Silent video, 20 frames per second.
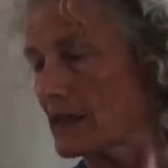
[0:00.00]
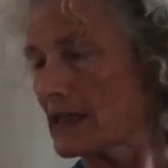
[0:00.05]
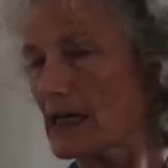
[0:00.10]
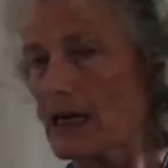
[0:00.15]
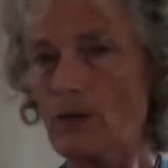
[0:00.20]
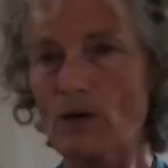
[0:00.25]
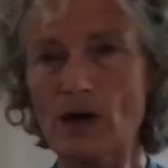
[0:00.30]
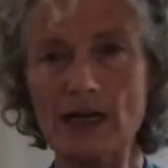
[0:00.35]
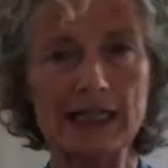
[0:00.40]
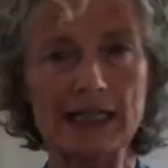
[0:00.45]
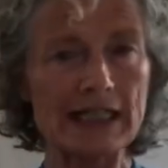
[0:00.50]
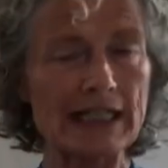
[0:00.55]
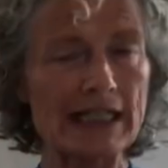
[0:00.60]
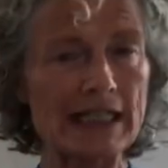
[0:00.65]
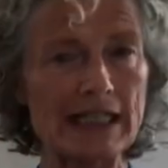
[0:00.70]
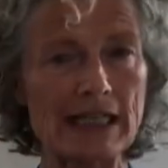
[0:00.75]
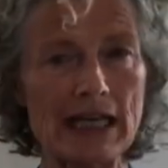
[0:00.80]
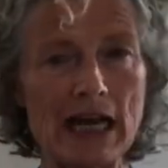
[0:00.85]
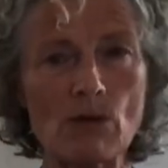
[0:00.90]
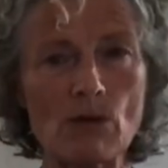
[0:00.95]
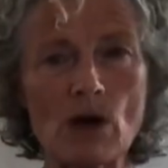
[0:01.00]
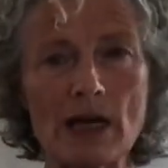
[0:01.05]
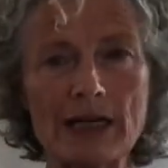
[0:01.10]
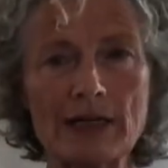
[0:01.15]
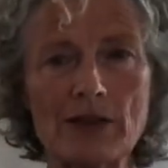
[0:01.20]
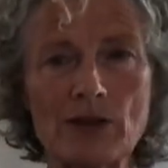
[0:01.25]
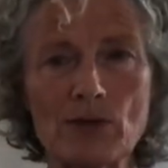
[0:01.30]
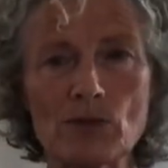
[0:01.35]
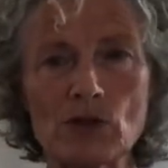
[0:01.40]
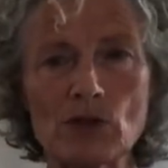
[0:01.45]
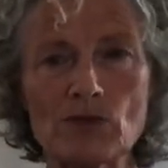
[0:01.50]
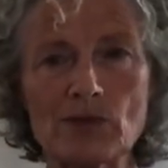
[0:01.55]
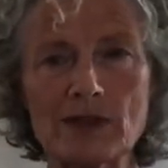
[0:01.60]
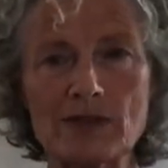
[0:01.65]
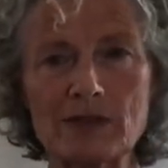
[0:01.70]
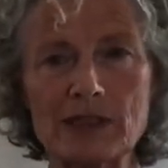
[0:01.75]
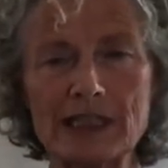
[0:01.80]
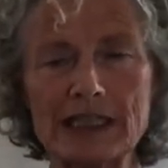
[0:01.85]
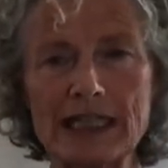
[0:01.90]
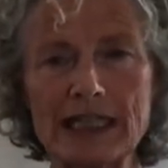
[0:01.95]
I want the
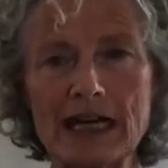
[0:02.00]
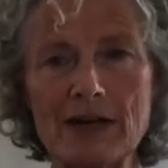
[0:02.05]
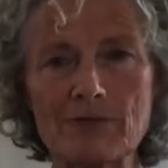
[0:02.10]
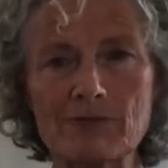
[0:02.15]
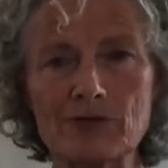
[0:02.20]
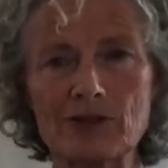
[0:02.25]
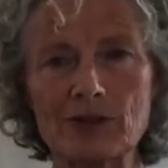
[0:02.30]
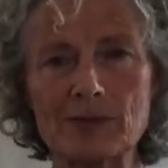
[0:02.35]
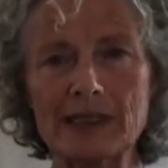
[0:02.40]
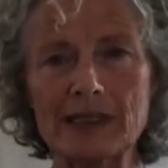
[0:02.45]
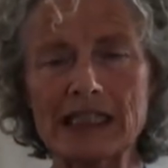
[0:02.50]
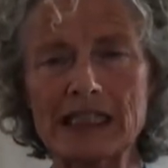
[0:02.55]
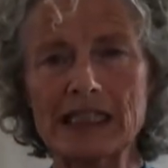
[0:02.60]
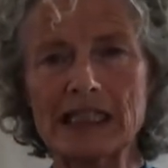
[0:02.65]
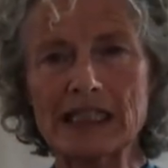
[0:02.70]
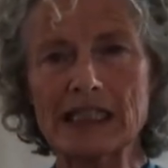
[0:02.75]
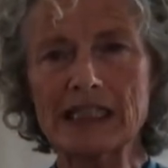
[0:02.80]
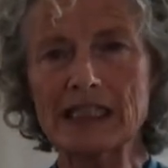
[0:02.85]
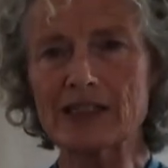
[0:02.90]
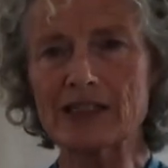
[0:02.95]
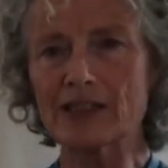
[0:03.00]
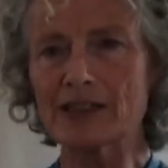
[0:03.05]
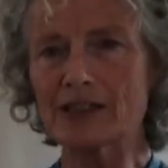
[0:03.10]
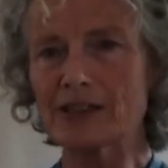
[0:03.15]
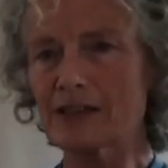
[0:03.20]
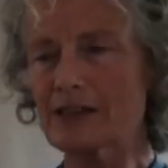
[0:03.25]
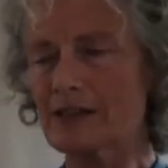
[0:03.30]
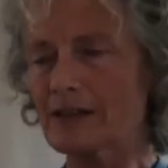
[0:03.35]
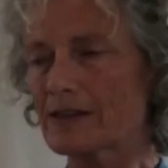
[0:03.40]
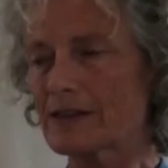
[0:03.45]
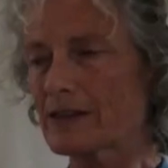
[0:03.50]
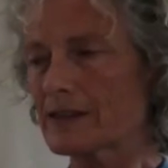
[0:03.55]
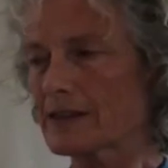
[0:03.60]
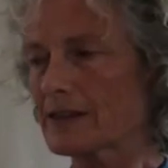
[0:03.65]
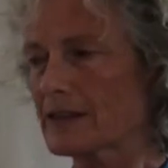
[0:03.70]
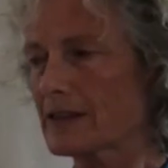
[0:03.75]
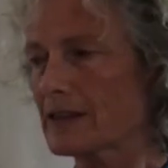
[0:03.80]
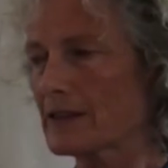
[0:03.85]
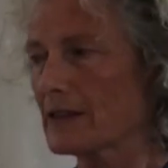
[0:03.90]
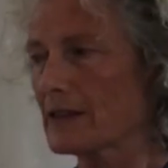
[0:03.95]
movement to come from here,
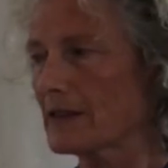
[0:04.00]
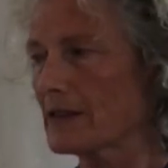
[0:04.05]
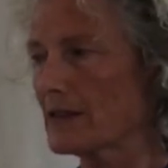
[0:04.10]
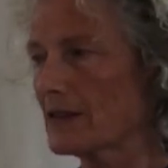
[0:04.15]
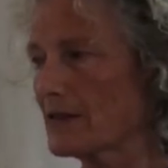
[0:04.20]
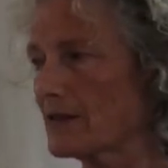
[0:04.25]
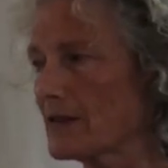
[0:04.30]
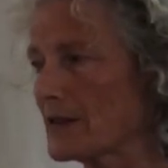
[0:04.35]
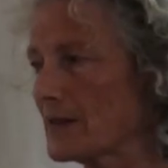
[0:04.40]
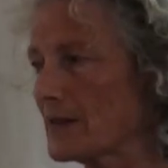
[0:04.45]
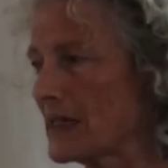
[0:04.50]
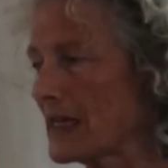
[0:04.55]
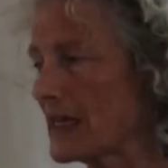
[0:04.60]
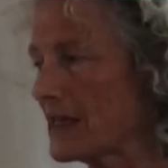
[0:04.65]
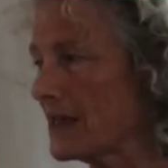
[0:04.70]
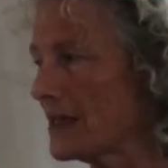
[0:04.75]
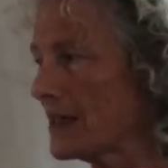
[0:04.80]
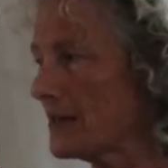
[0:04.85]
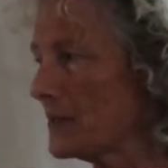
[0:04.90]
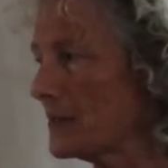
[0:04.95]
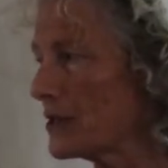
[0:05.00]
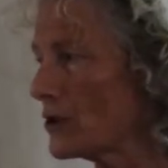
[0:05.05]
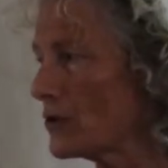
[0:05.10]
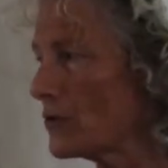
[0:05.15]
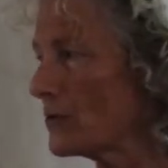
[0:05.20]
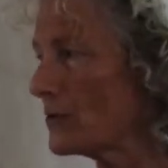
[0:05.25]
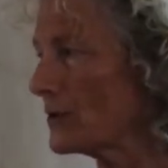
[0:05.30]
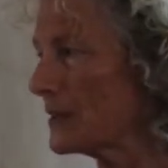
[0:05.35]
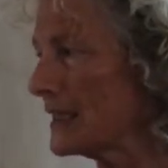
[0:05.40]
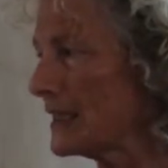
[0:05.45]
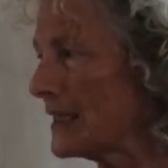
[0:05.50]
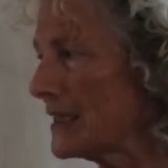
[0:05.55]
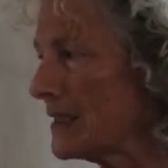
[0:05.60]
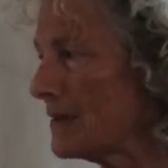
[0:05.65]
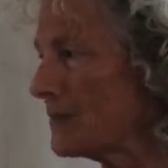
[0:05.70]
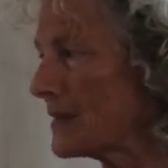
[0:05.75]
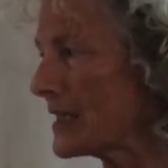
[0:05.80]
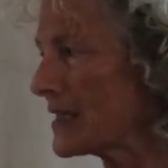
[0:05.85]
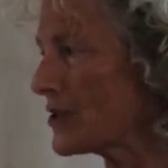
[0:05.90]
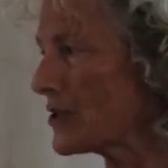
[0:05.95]
from the area
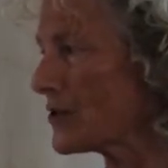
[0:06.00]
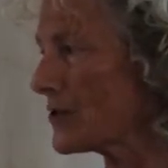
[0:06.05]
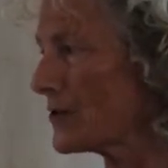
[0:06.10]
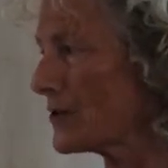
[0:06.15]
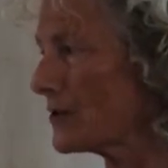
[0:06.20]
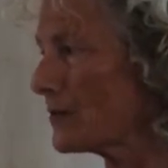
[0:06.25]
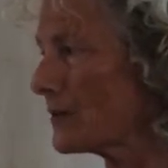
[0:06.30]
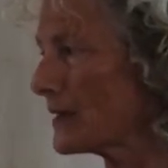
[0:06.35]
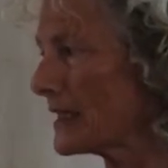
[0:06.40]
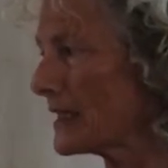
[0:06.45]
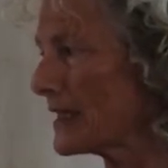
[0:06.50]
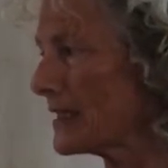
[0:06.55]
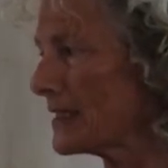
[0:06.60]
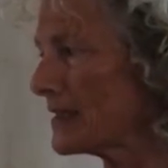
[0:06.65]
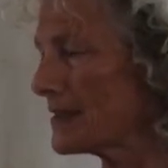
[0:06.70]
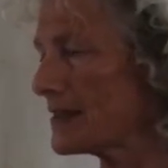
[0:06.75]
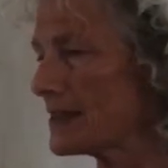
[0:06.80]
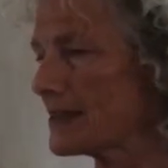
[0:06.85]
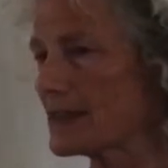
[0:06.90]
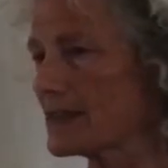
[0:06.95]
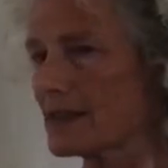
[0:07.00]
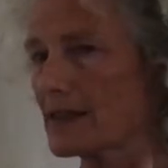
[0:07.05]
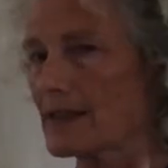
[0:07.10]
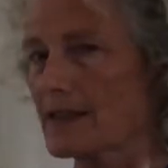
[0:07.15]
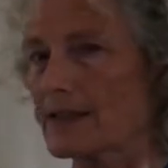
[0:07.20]
between my shoulder blades.